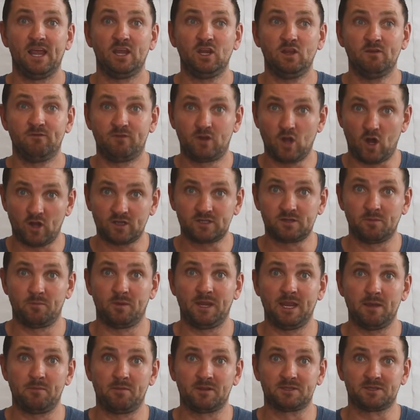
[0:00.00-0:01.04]
You've got to
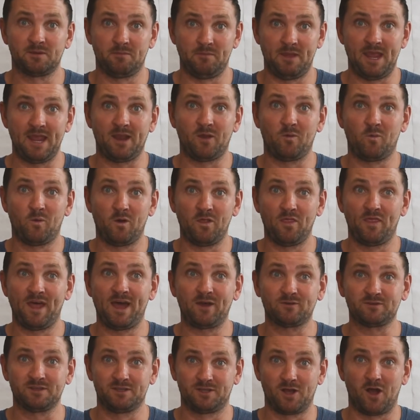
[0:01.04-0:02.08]
be able to make
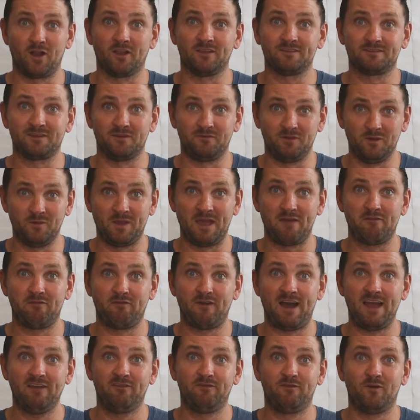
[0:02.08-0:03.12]
$1,000 if you get
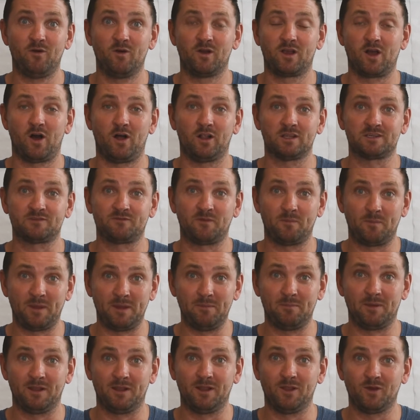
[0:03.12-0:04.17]
5 phone calls for
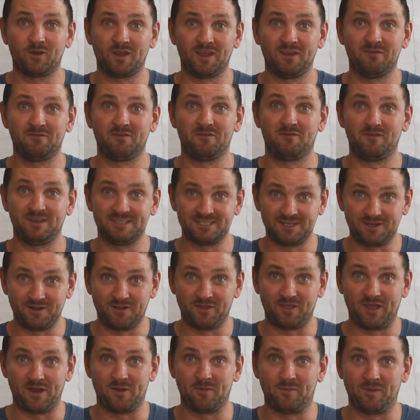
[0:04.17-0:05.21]
people looking for physical
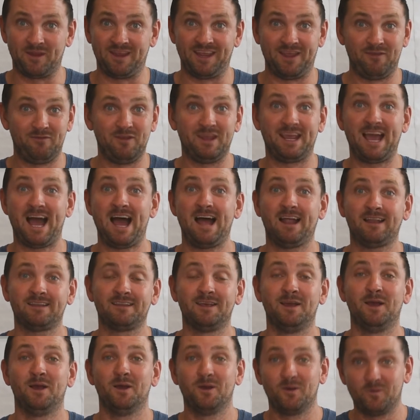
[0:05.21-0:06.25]
therapy. If you can't,
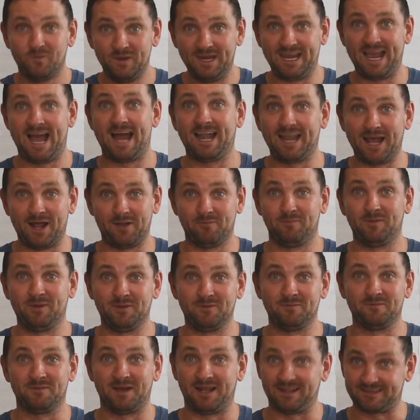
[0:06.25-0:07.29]
we can't help
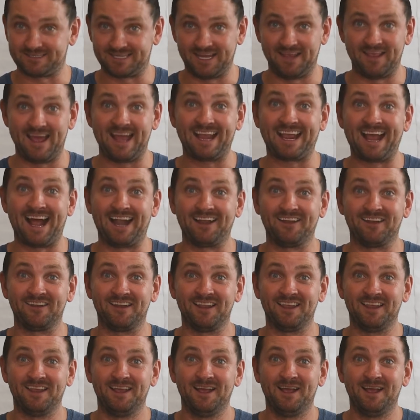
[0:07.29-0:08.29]
you. I'll say that candidly.